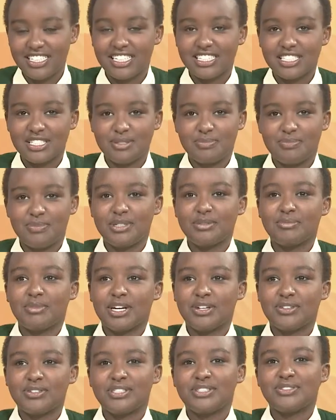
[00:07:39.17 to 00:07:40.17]
He has been
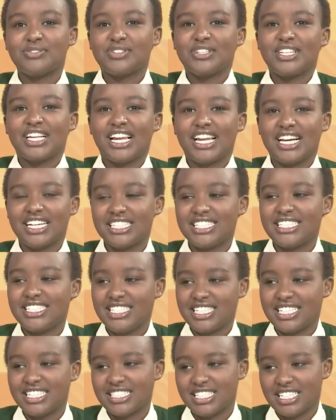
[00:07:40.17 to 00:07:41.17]
my coach for the
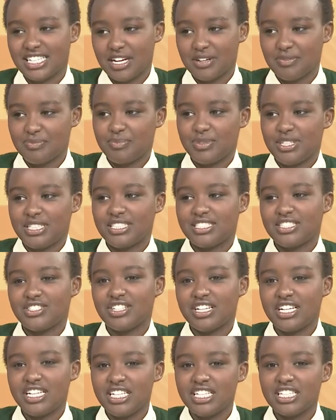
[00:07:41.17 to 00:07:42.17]
last year that I've been
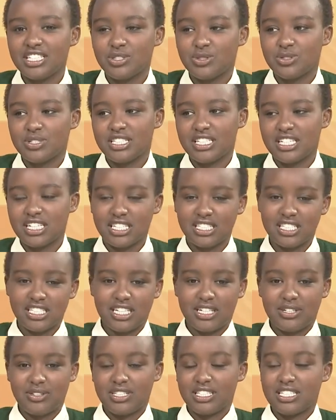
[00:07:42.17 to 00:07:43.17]
training so
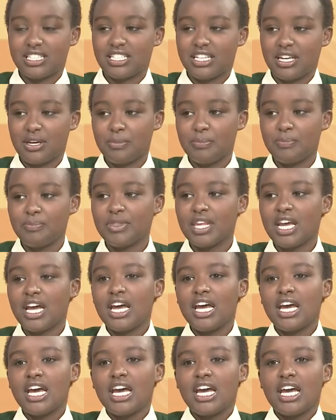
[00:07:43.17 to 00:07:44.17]
seriously with this game.
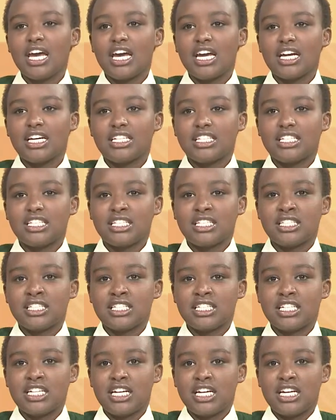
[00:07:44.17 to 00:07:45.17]
And
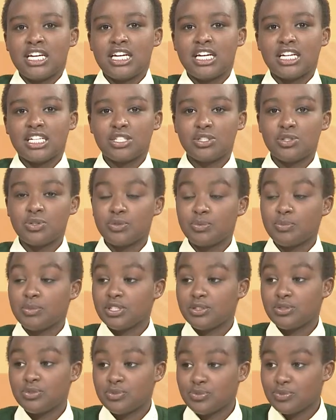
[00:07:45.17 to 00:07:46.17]
he has took
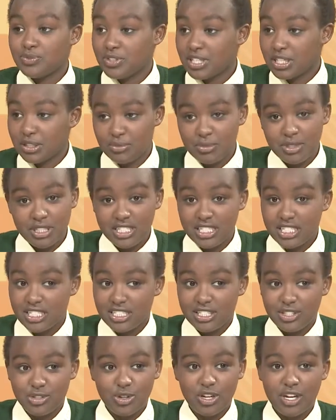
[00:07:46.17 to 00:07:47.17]
me to very
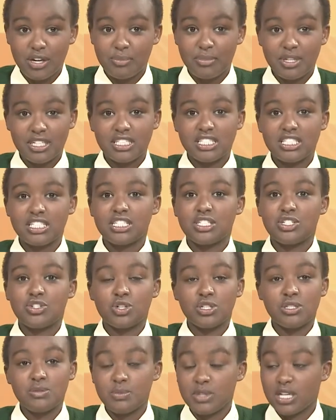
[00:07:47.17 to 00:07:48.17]
many tournaments,
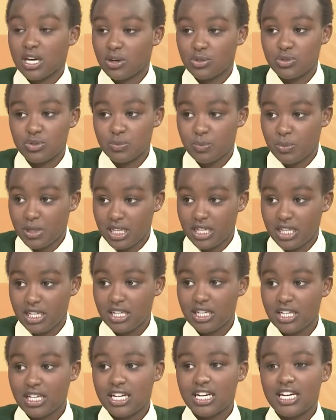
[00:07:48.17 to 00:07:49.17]
taught me how to
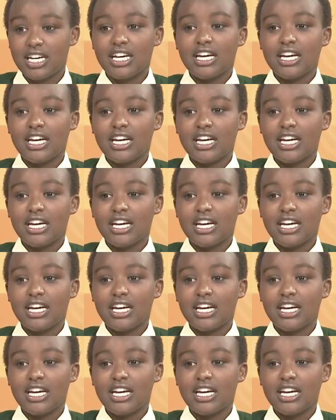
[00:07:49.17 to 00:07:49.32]
play,